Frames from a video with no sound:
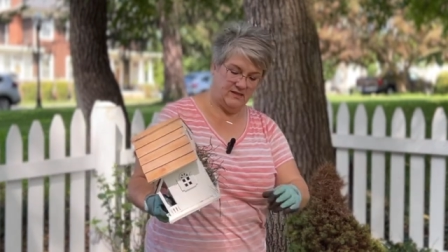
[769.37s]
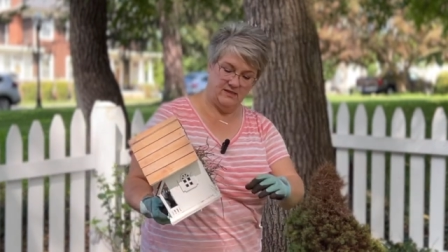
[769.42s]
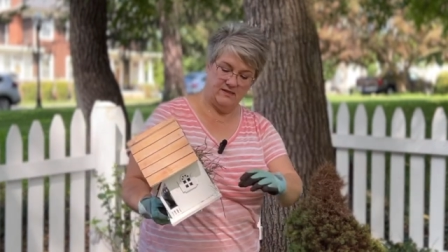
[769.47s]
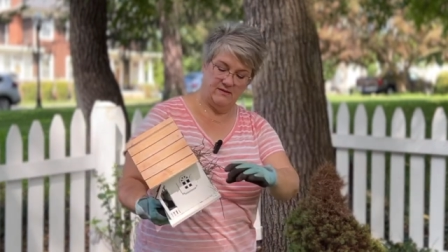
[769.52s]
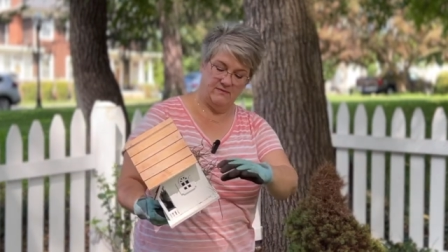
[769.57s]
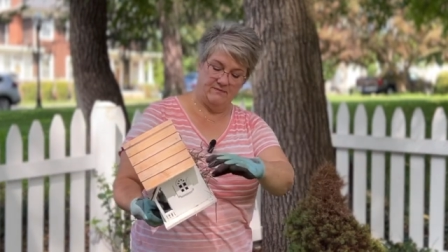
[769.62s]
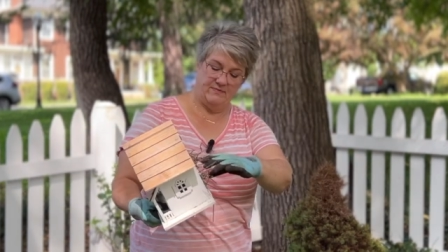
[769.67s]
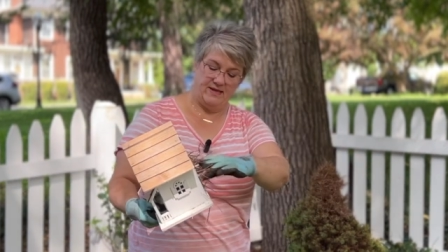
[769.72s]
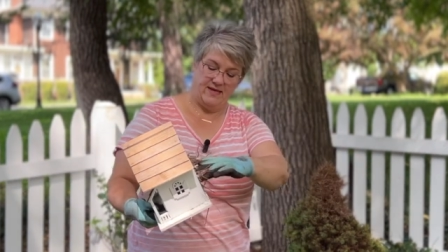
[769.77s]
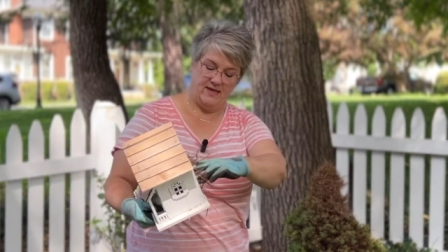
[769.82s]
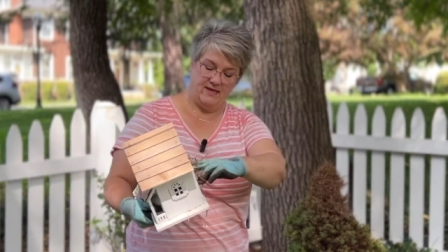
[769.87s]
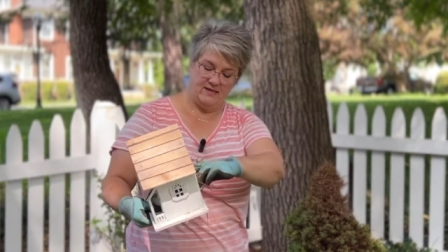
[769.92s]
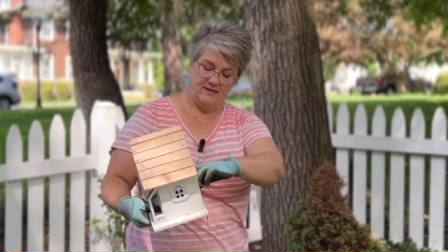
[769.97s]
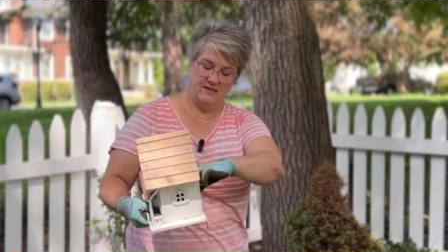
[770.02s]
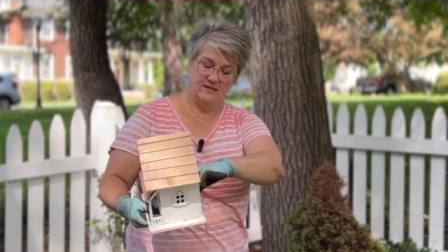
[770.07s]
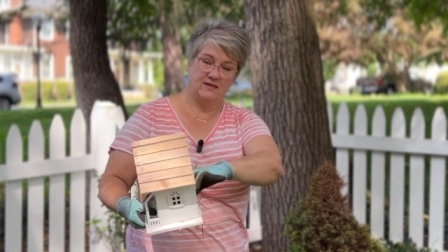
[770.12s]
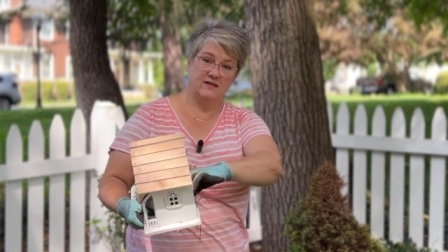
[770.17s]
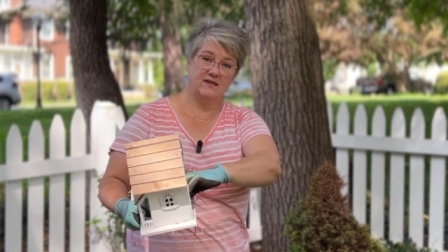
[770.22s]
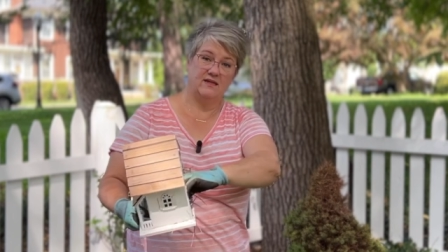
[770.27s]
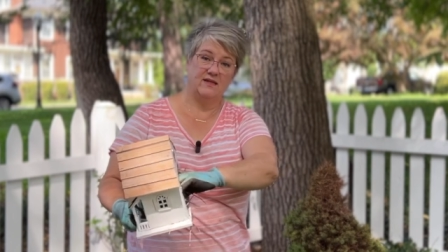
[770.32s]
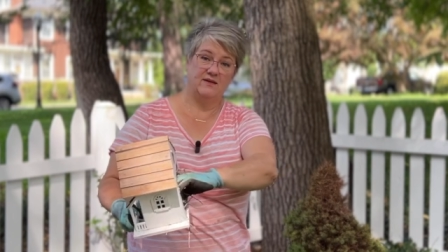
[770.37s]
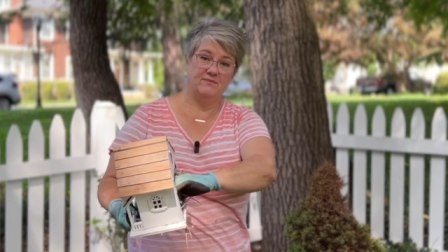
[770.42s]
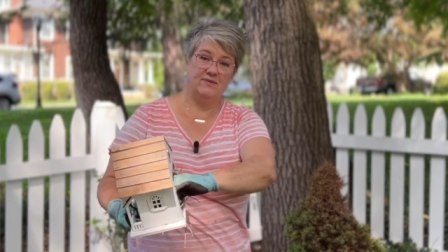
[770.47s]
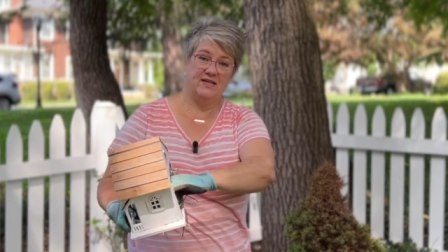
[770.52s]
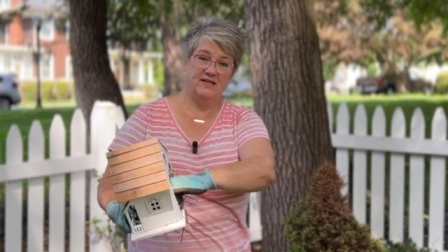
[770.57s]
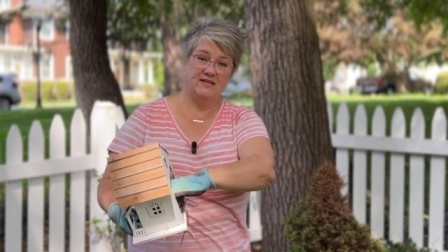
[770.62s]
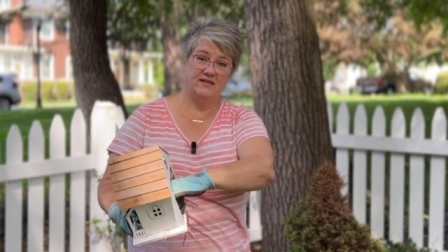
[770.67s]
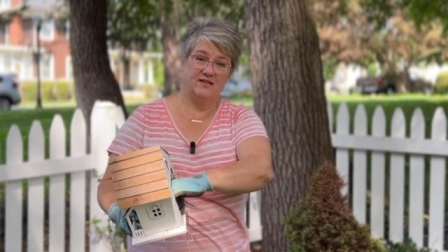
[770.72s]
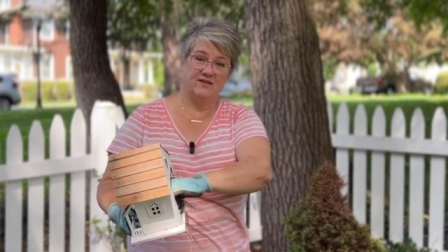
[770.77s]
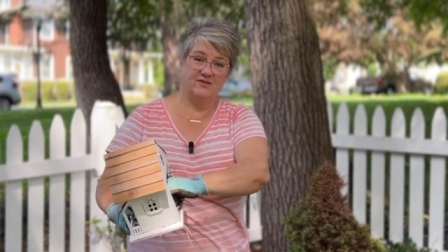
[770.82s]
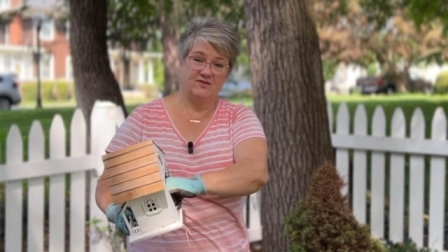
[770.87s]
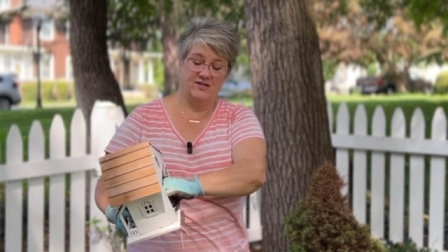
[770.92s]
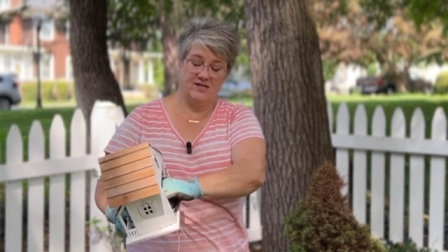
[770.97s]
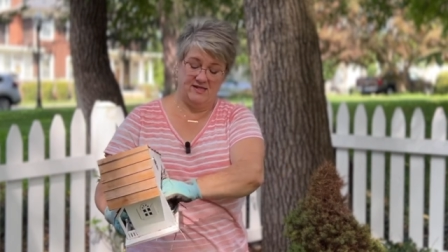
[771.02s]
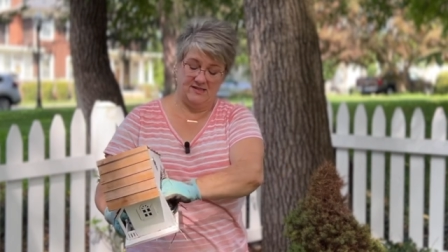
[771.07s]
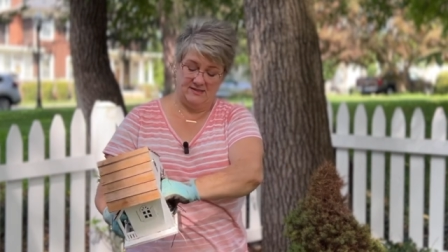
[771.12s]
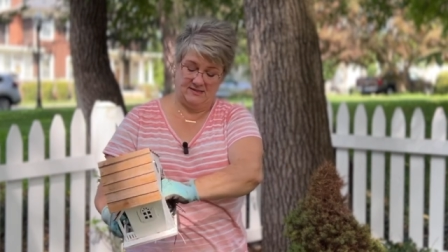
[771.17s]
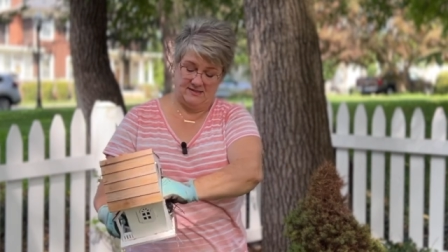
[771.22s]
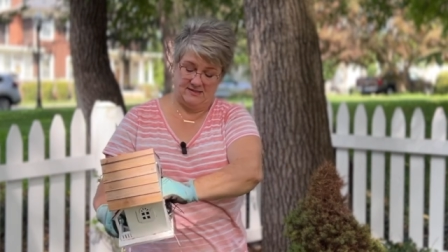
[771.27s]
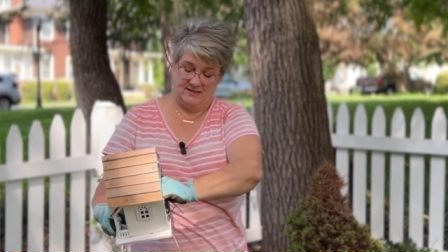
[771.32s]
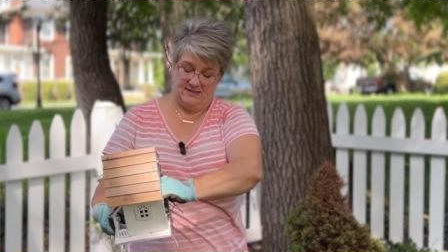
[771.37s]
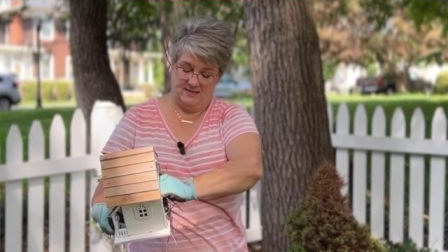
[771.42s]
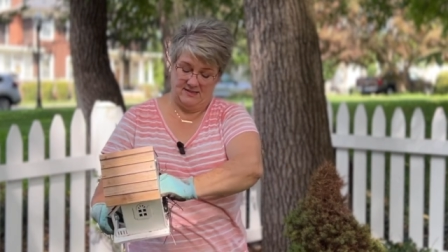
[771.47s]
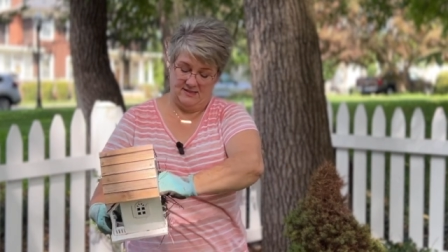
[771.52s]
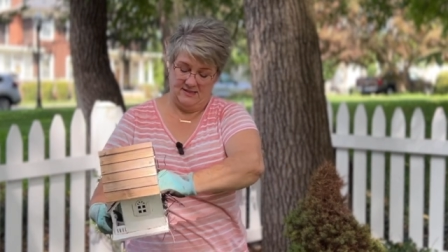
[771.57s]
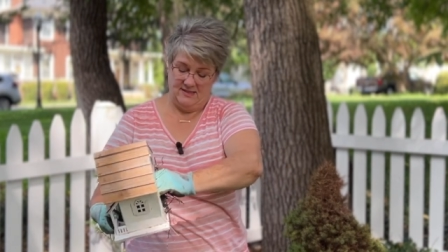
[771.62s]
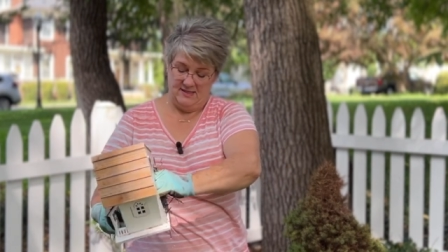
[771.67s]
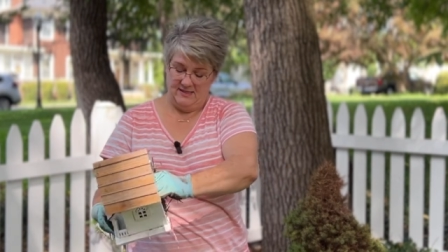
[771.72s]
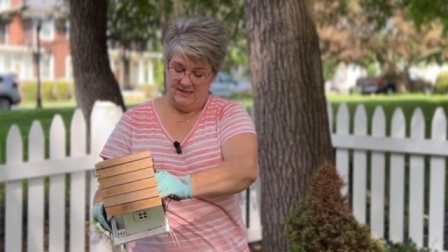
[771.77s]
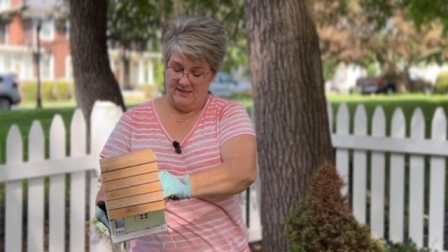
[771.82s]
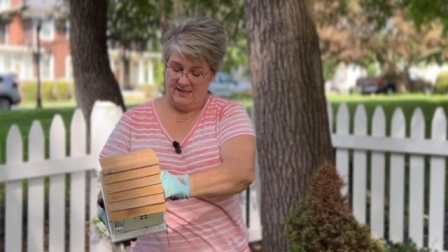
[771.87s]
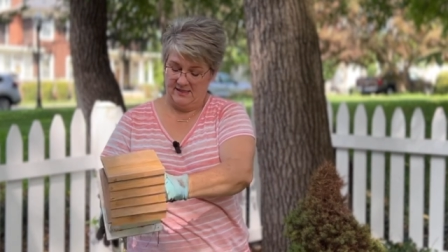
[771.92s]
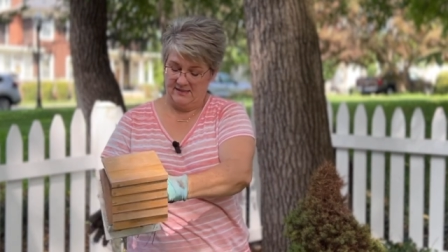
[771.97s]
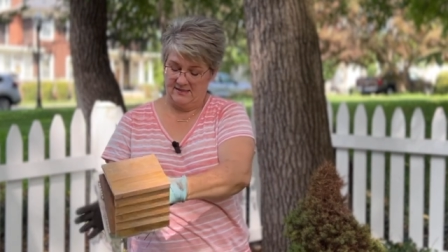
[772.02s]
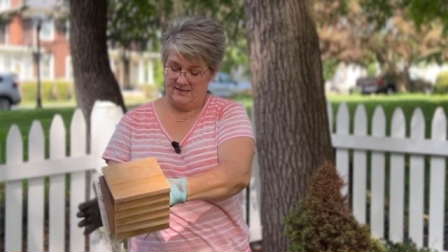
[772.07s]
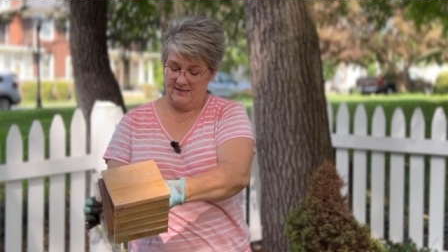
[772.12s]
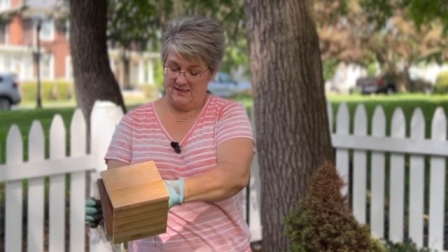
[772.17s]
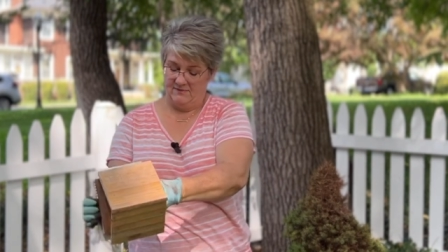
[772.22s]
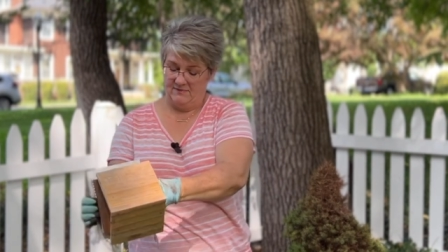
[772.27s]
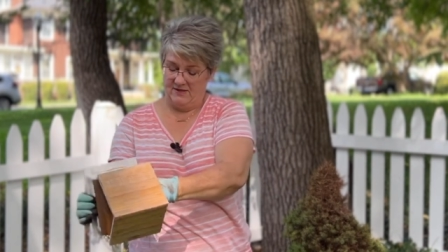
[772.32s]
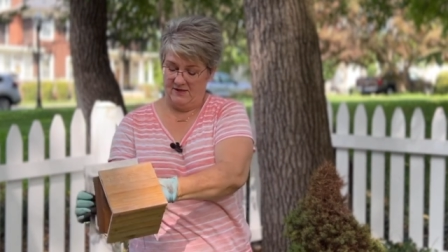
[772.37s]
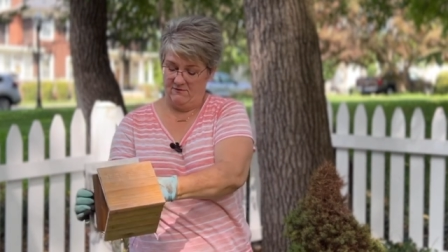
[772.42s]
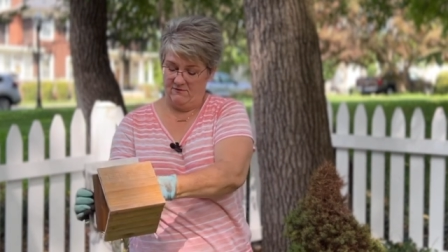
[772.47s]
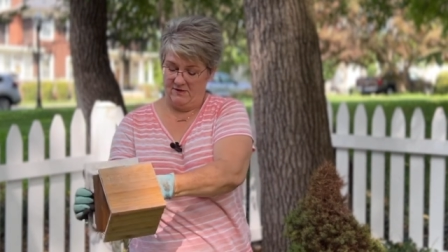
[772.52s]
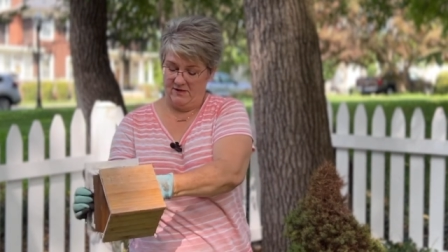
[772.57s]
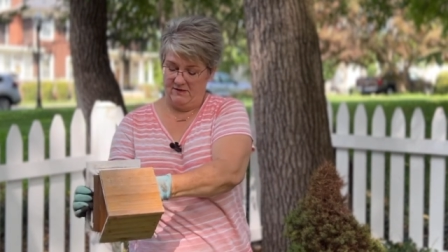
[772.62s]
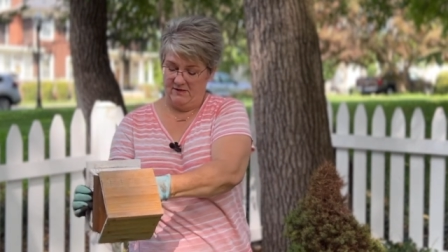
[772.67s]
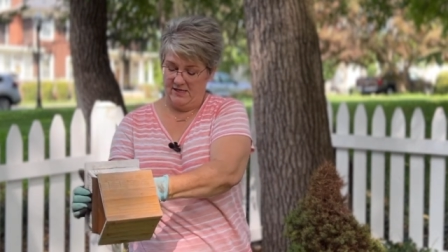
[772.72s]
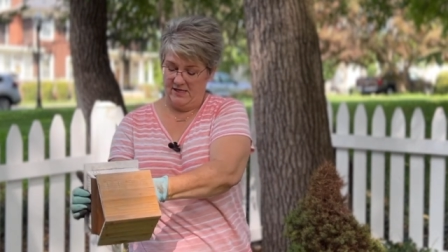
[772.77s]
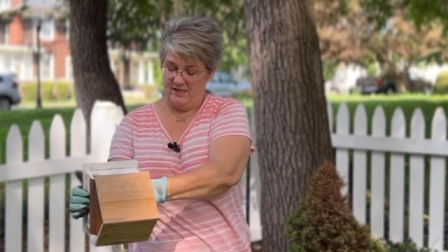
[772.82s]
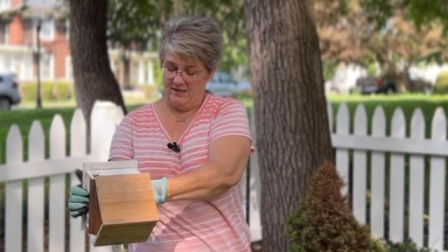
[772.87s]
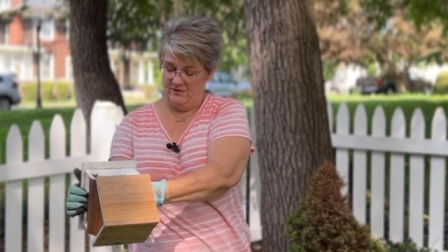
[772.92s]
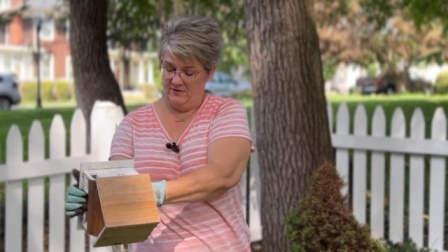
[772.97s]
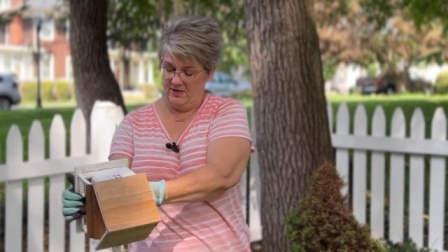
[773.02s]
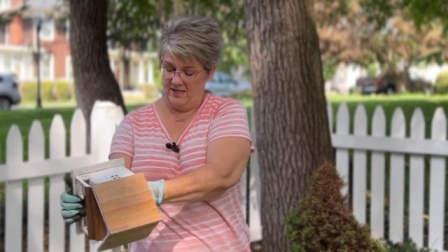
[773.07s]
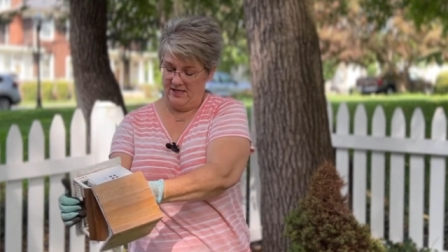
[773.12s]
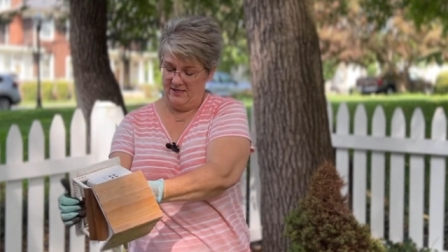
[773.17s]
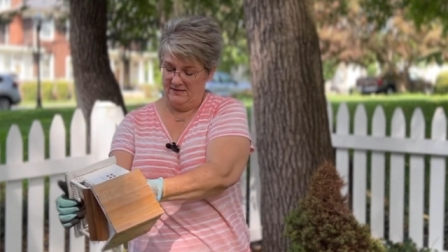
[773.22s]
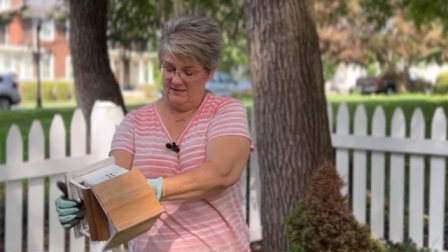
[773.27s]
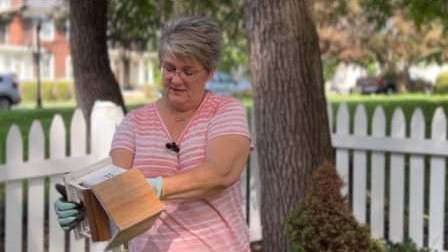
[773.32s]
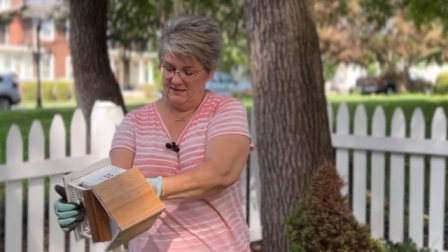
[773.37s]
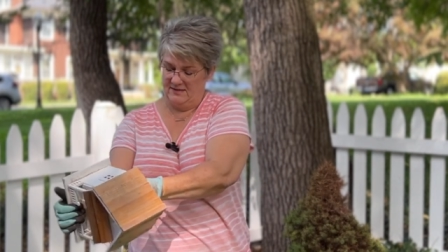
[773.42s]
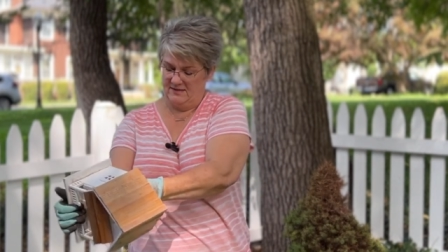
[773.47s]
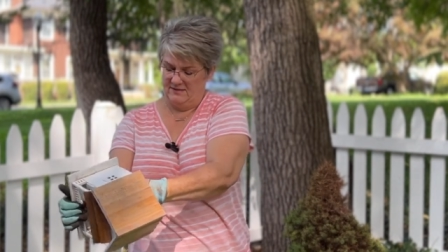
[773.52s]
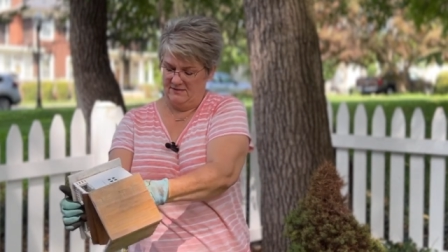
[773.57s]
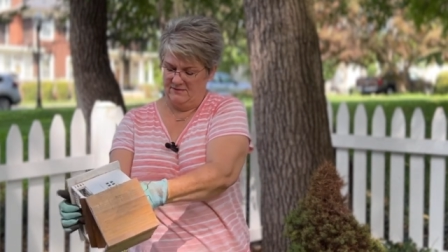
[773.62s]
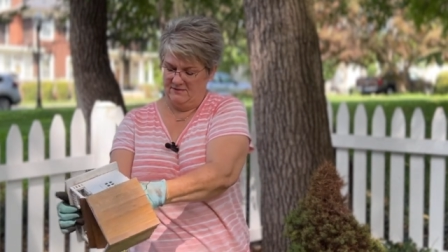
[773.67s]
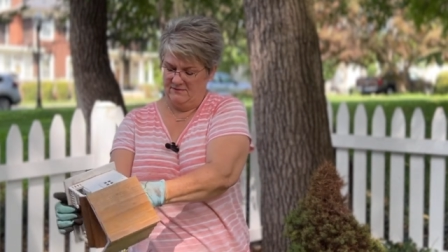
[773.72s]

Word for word: come back and make another nest next time they want another nest.